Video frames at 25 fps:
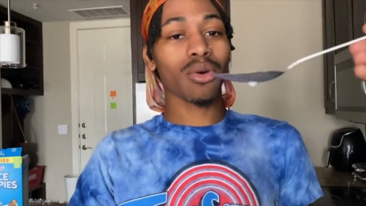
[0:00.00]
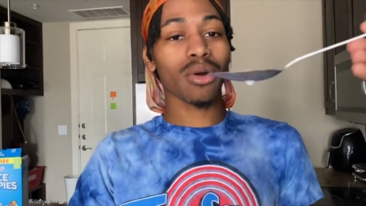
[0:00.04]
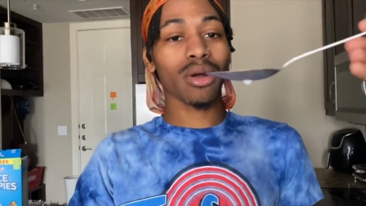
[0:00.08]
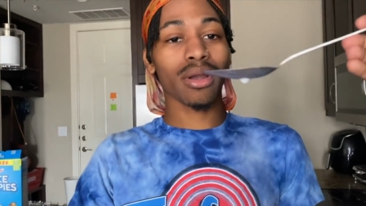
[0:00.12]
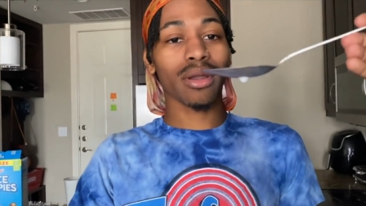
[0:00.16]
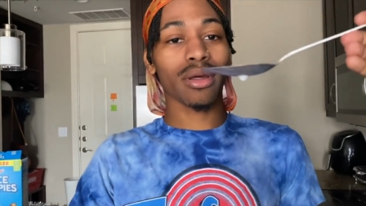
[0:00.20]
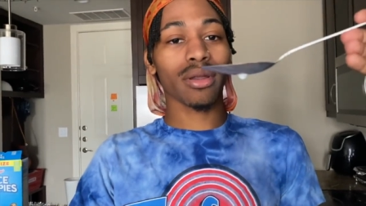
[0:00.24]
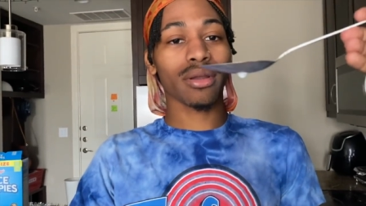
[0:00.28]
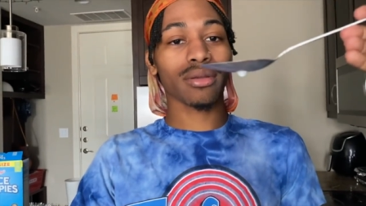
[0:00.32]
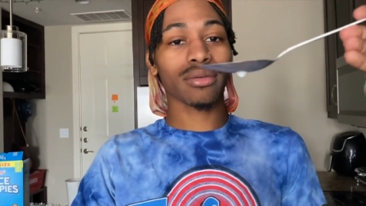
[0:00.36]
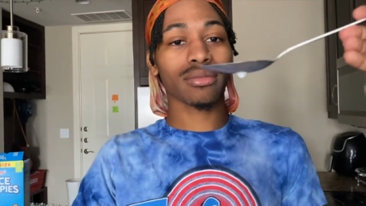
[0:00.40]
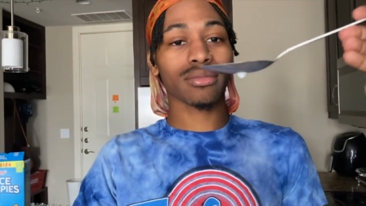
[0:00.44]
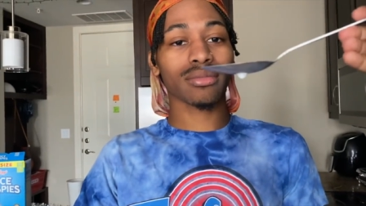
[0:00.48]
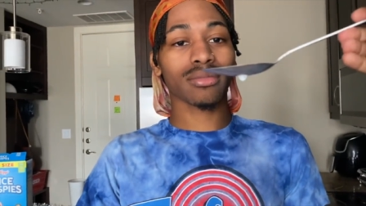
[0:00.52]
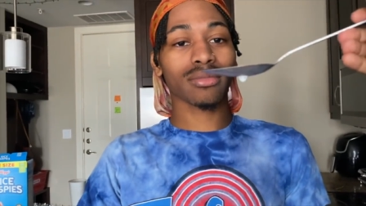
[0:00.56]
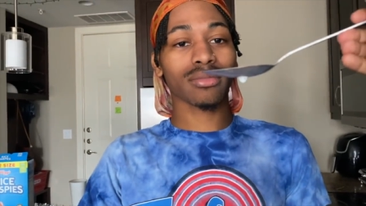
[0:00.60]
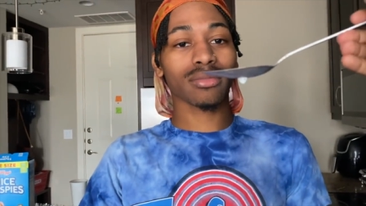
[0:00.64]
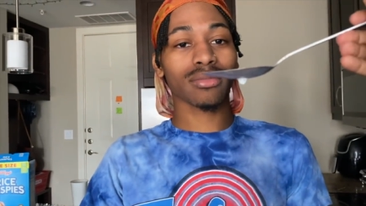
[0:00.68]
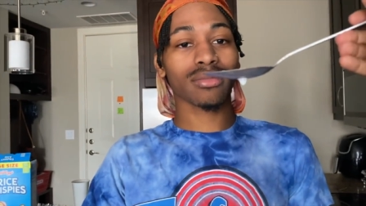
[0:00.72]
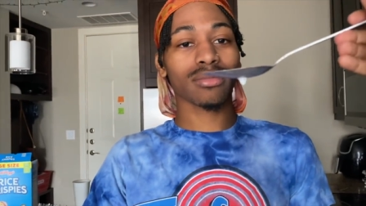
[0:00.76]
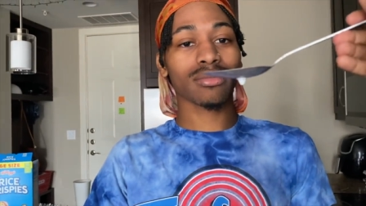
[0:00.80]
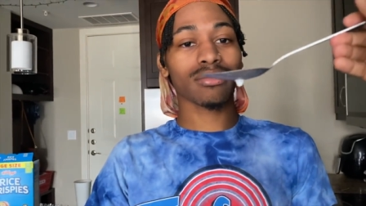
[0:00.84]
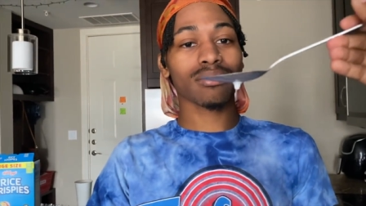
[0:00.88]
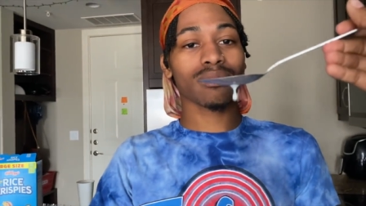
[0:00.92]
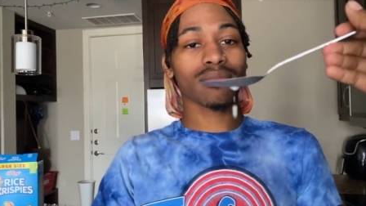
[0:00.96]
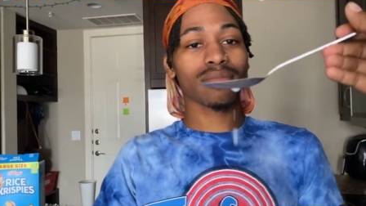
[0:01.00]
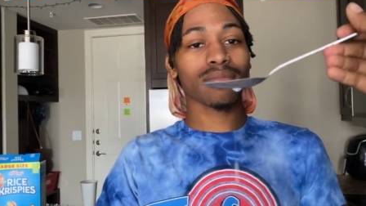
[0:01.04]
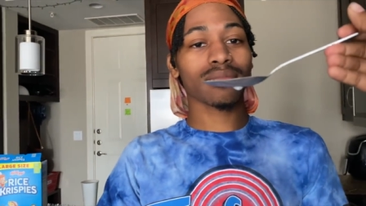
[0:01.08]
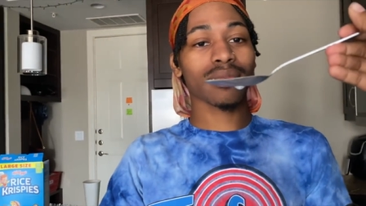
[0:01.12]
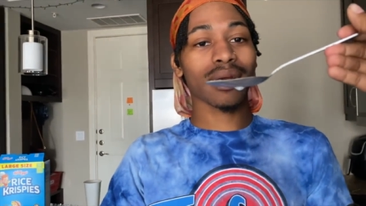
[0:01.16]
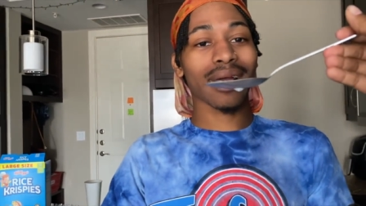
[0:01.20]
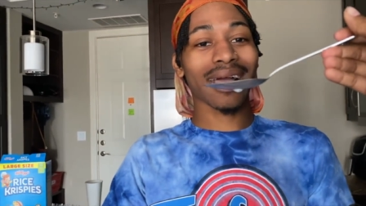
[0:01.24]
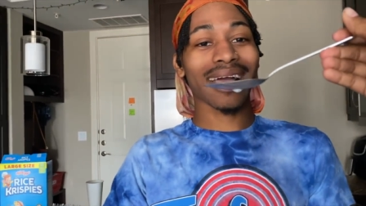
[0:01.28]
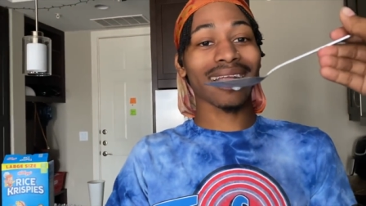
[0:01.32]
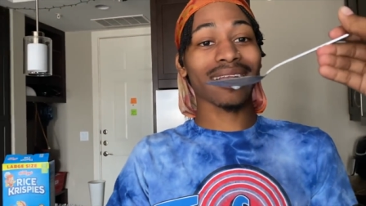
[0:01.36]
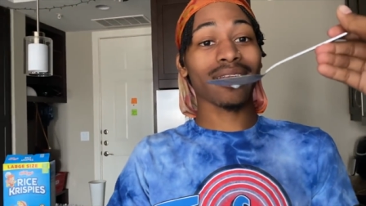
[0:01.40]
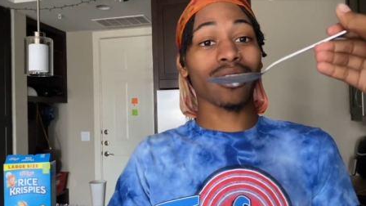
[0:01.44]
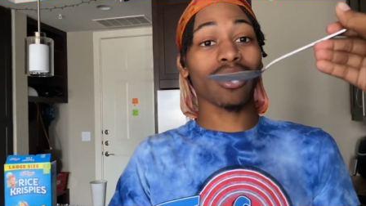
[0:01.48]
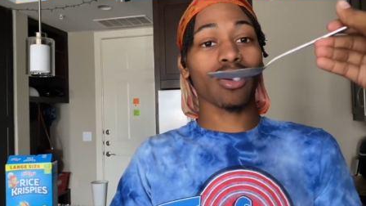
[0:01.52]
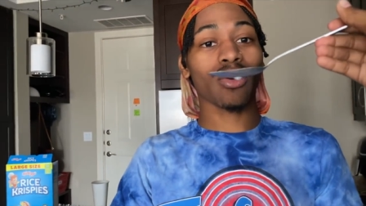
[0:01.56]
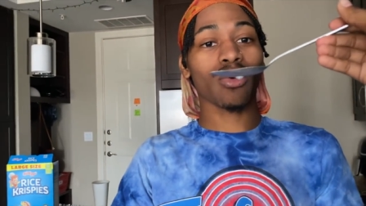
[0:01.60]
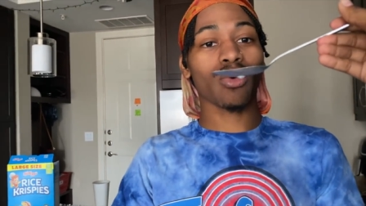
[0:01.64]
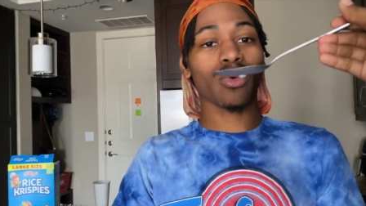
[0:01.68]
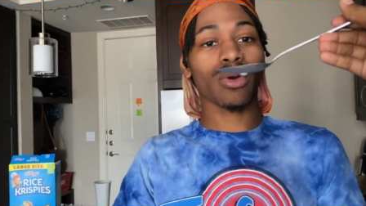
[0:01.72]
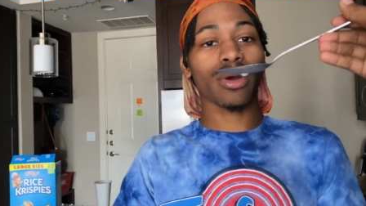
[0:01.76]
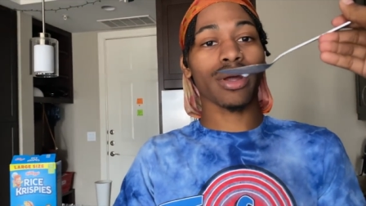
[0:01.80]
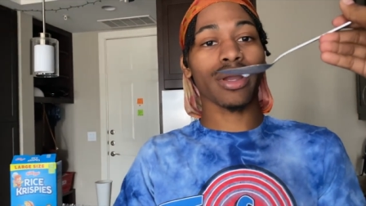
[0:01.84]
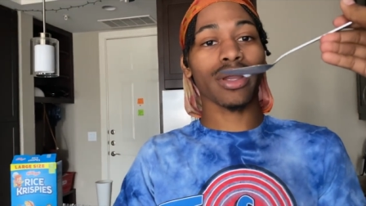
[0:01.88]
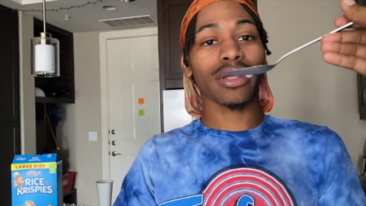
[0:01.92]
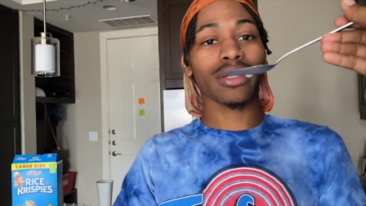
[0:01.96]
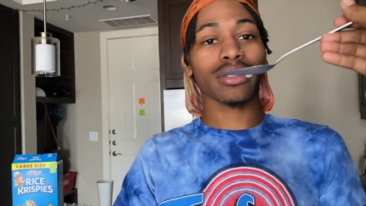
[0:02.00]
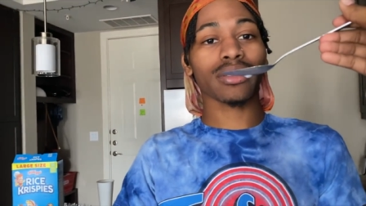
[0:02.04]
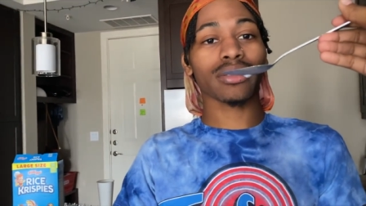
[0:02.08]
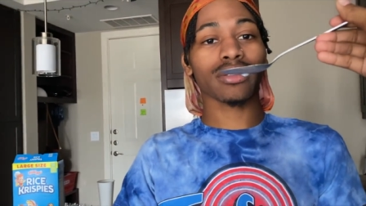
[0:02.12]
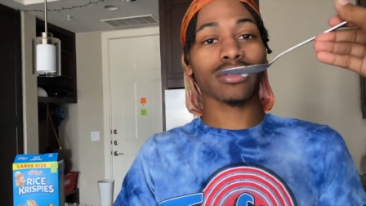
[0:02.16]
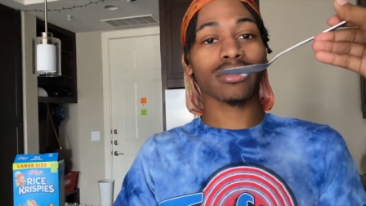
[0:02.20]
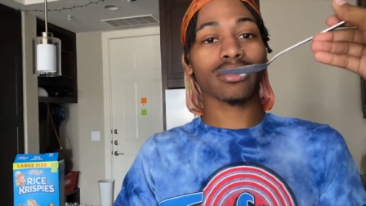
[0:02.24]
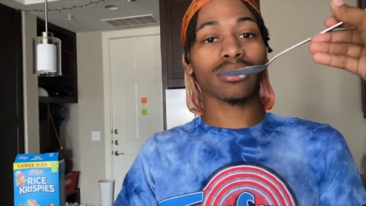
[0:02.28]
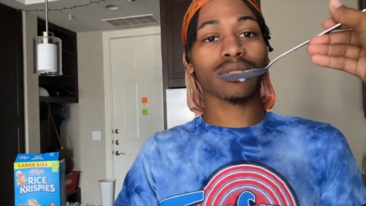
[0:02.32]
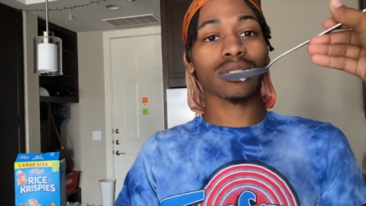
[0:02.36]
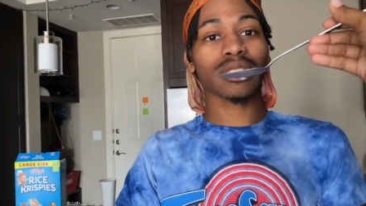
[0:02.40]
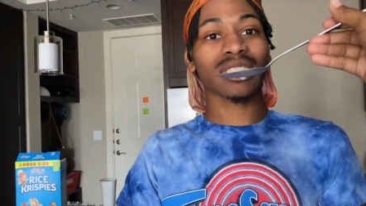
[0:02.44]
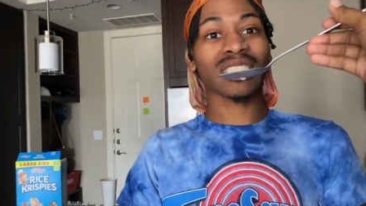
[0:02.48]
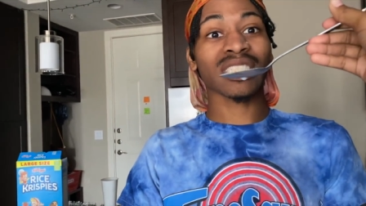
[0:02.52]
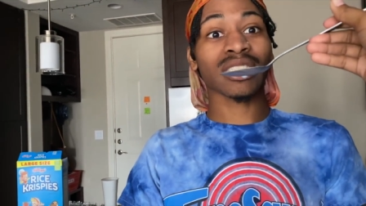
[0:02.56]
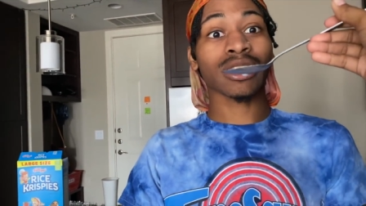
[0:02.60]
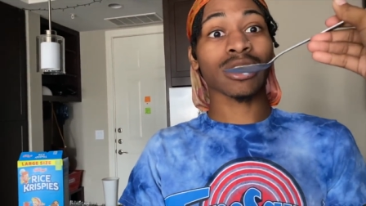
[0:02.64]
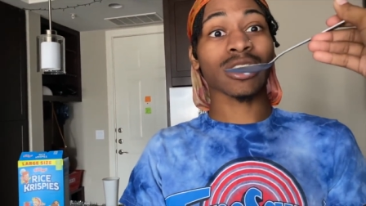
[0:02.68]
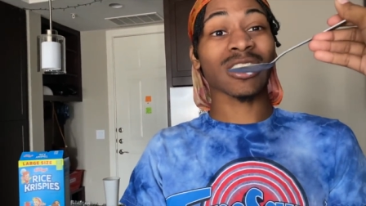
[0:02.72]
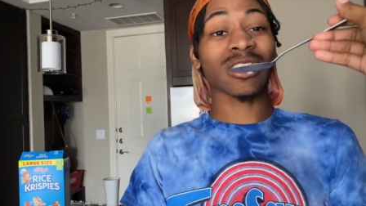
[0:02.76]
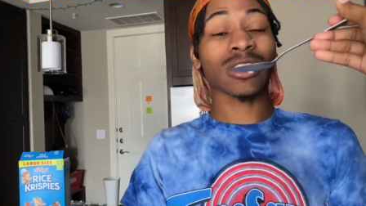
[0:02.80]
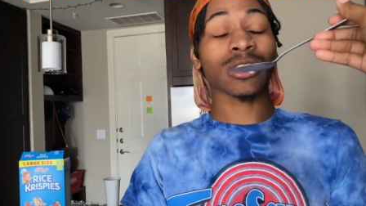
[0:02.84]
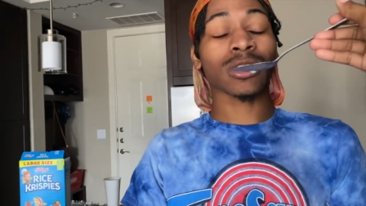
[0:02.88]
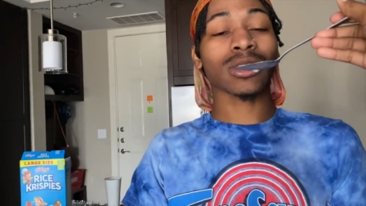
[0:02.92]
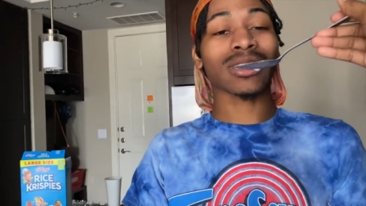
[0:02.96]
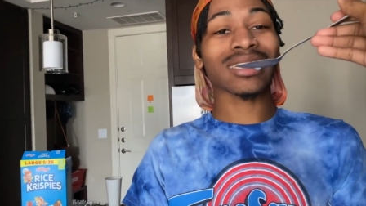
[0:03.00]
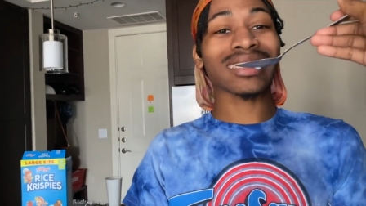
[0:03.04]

want it. I don't want it.